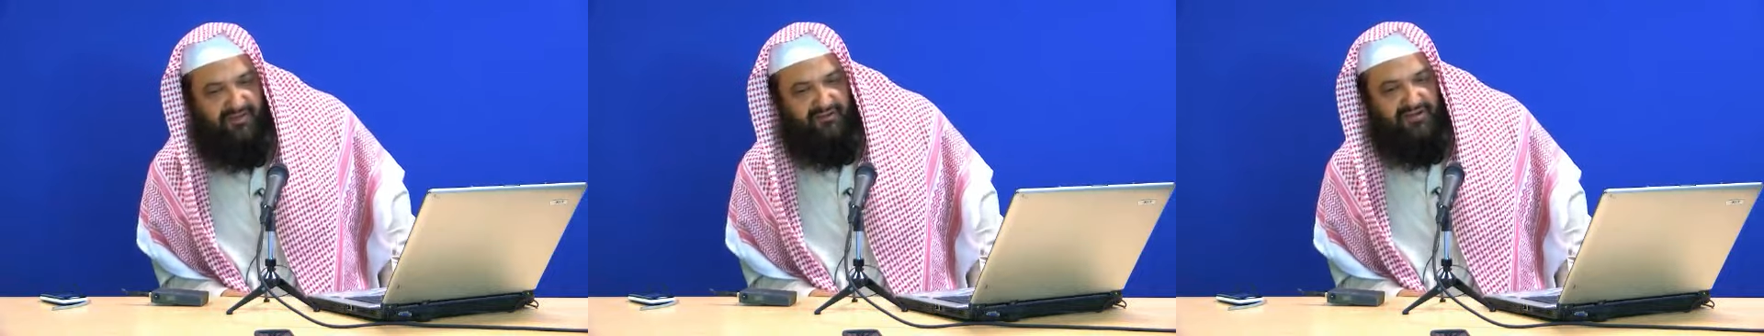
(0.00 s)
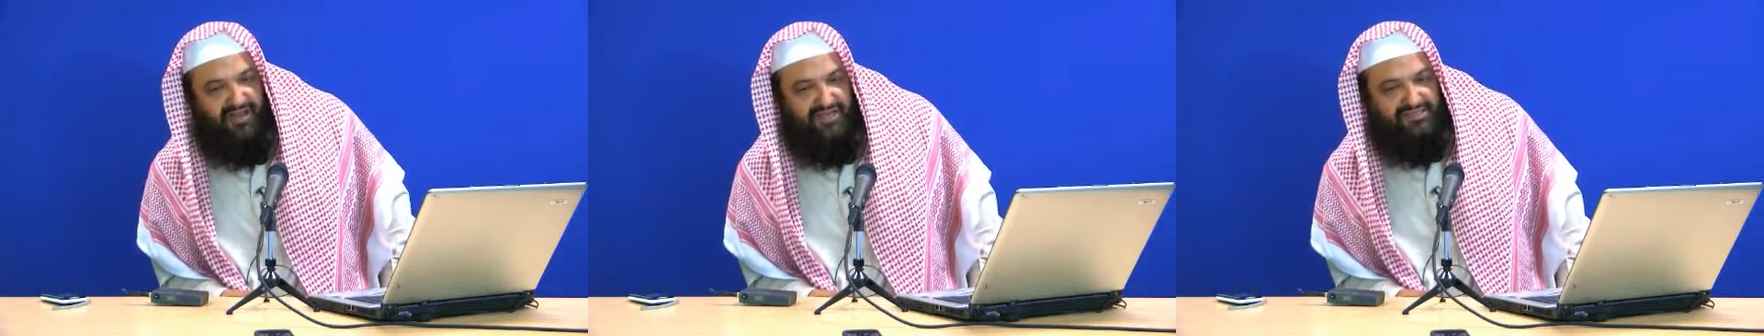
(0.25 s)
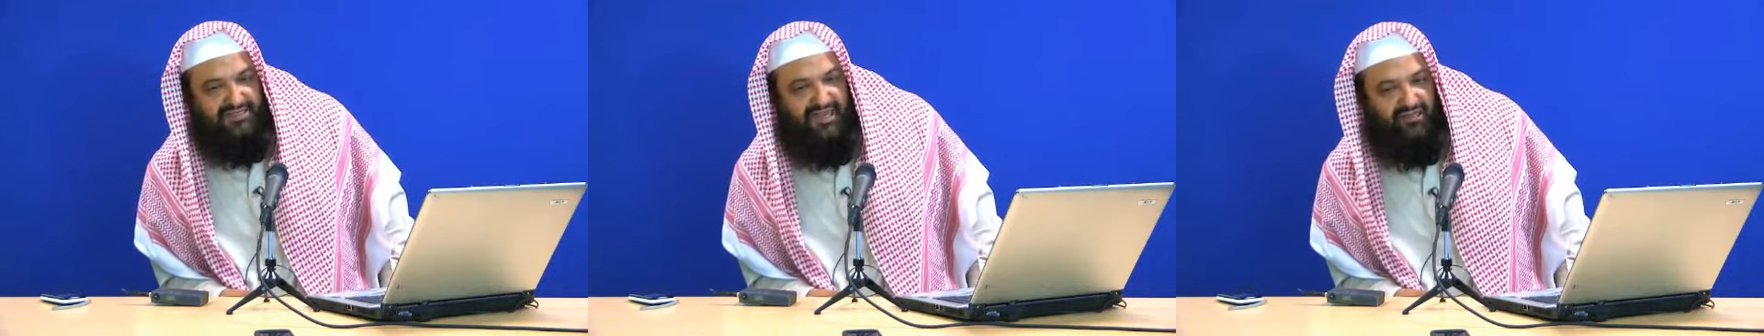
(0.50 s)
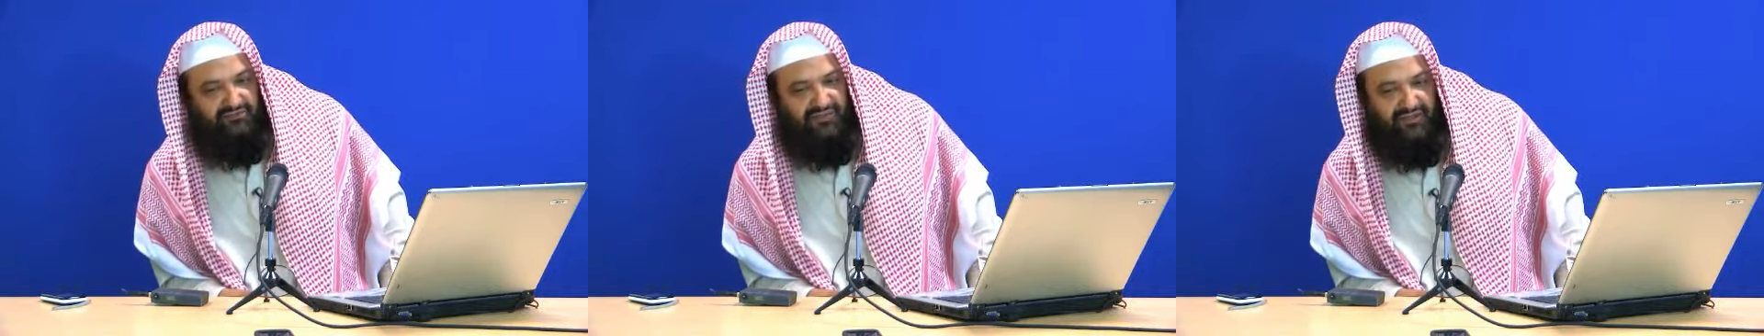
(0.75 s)
paradise and
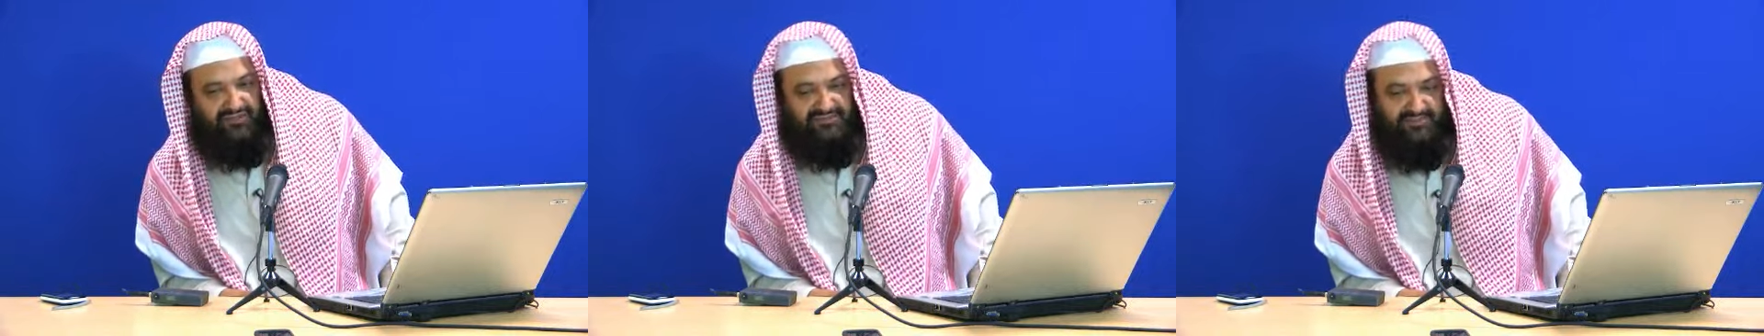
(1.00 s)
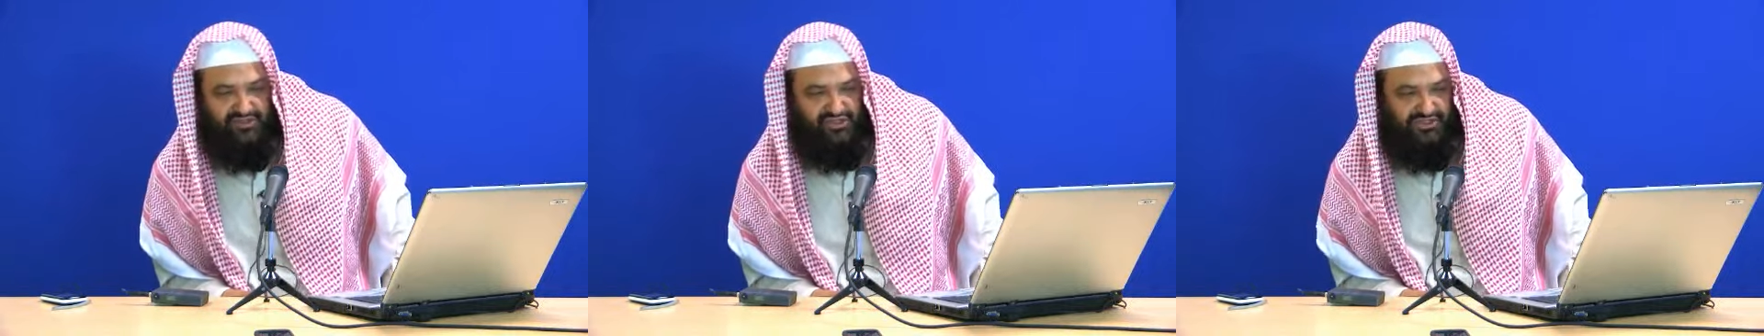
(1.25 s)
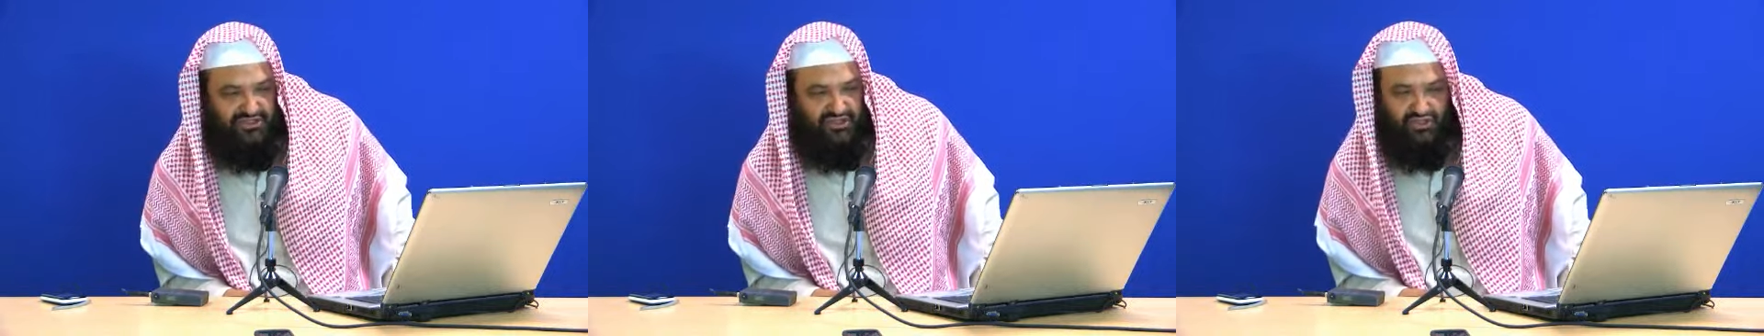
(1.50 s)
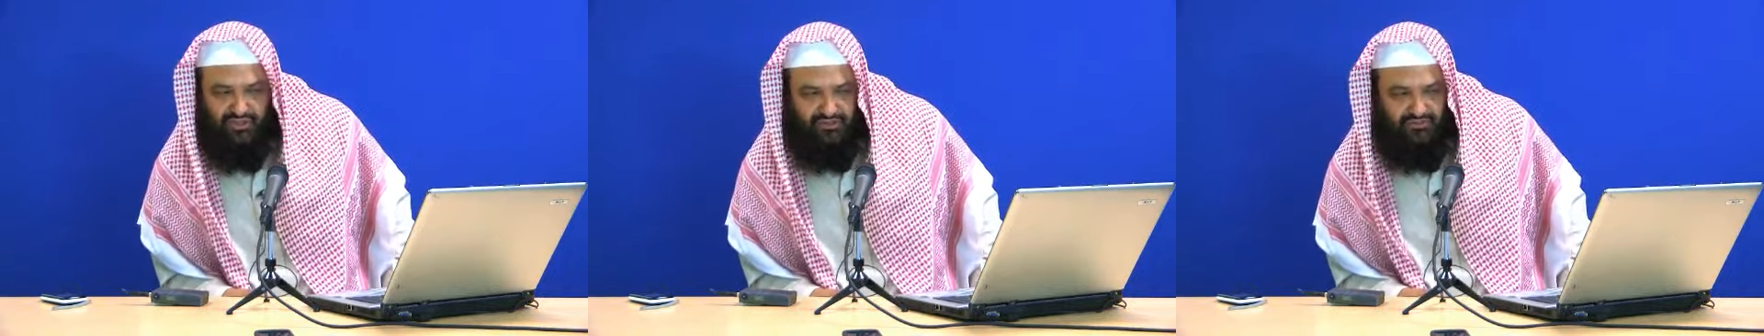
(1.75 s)
hellfire was
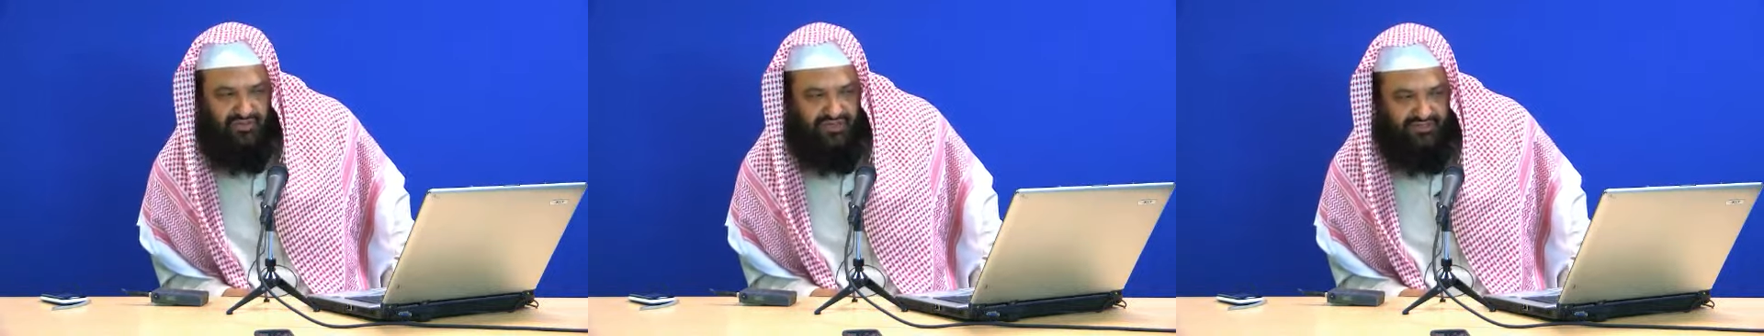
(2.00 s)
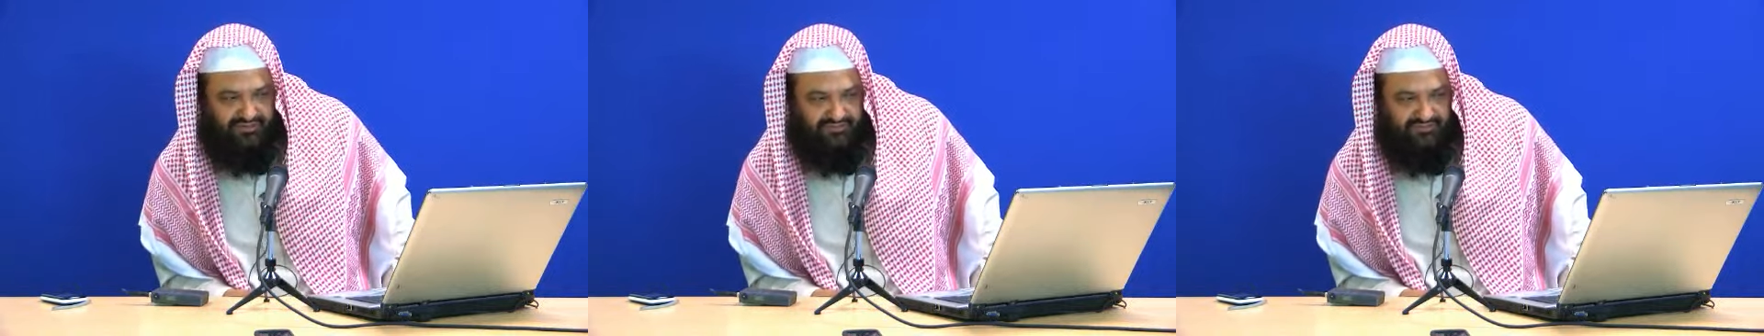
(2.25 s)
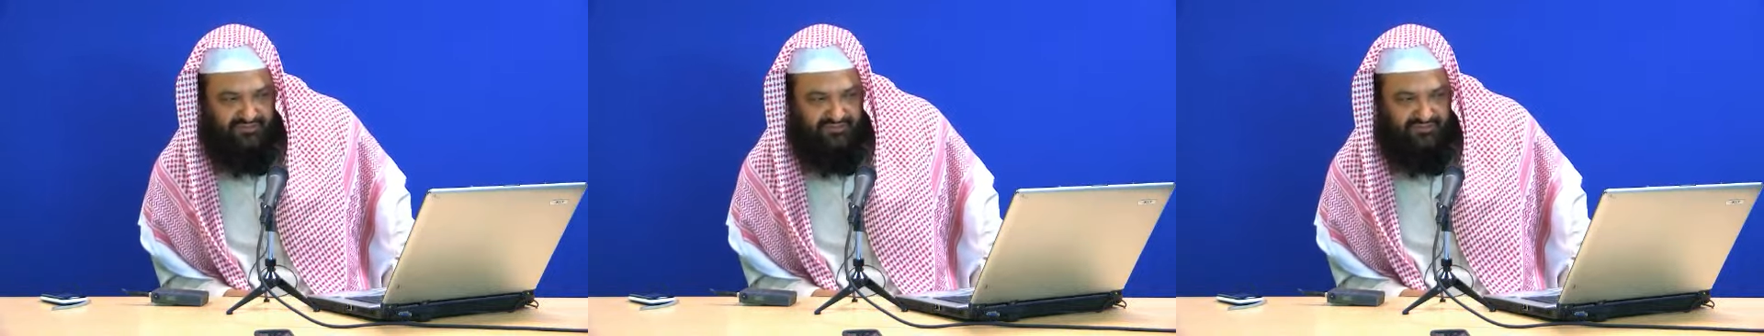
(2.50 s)
mentioned, you don't cry,